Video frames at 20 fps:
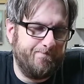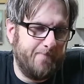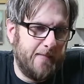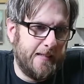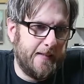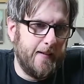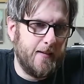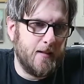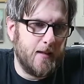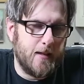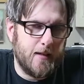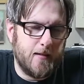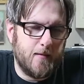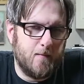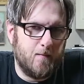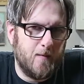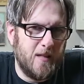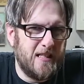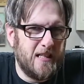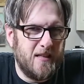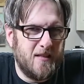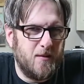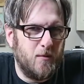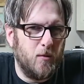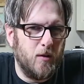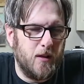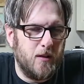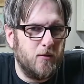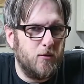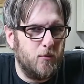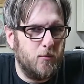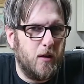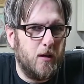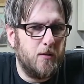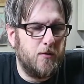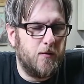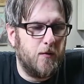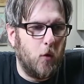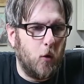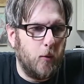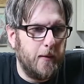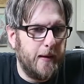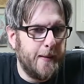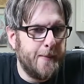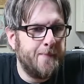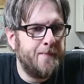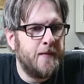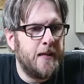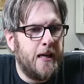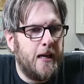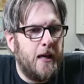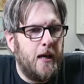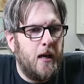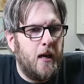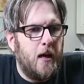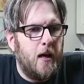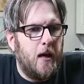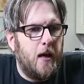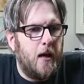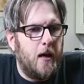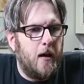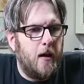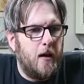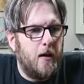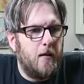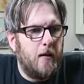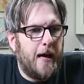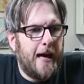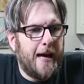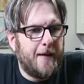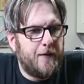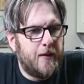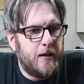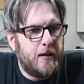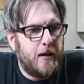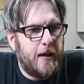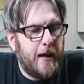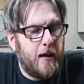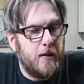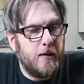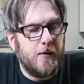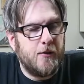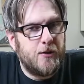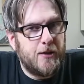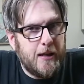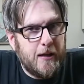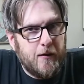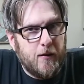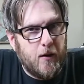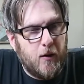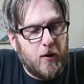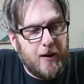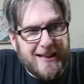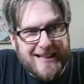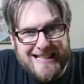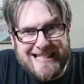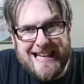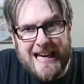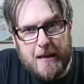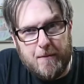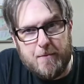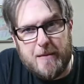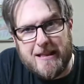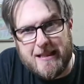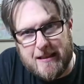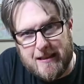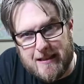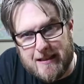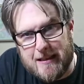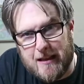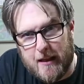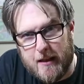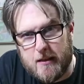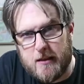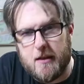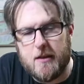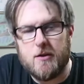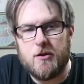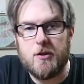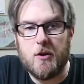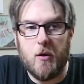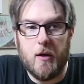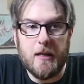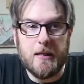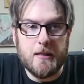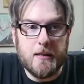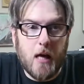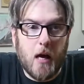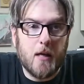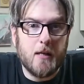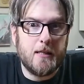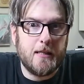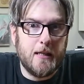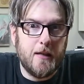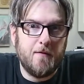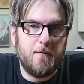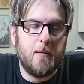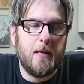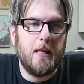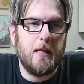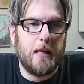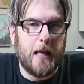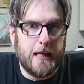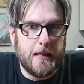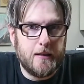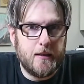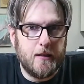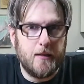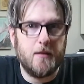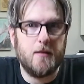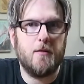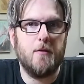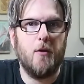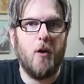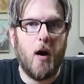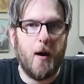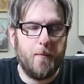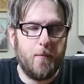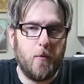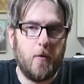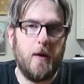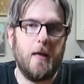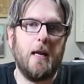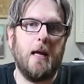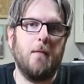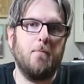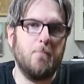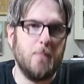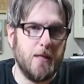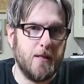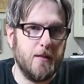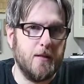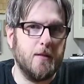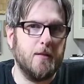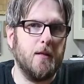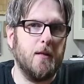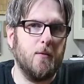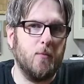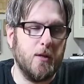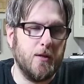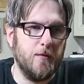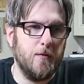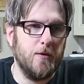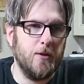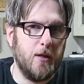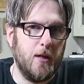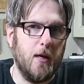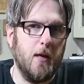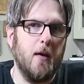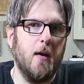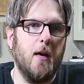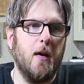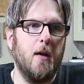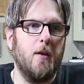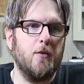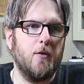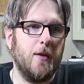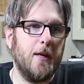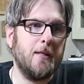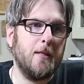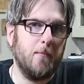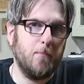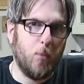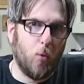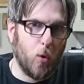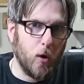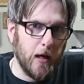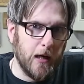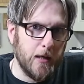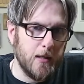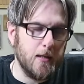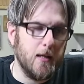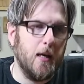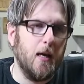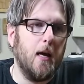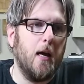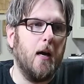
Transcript: it doesn't really do much for me. Having the LLC though is a business license, so it does give me license to operate a business in West Virginia. So that's important